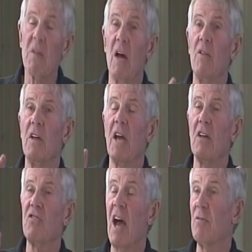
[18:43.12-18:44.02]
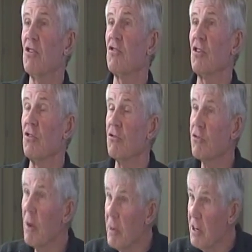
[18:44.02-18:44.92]
uh, the savages
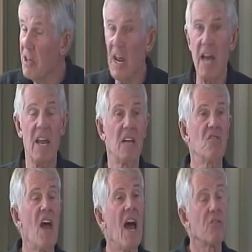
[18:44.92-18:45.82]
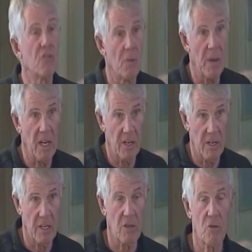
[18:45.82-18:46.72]
contributed and
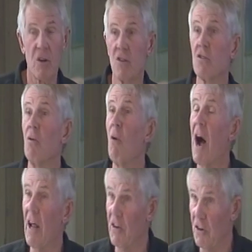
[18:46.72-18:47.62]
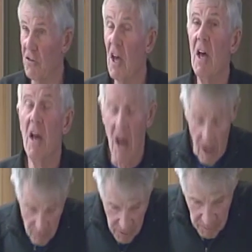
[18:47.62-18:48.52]
exacerbated, increased the wildness
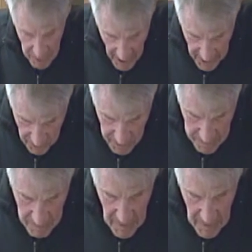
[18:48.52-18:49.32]
of the place.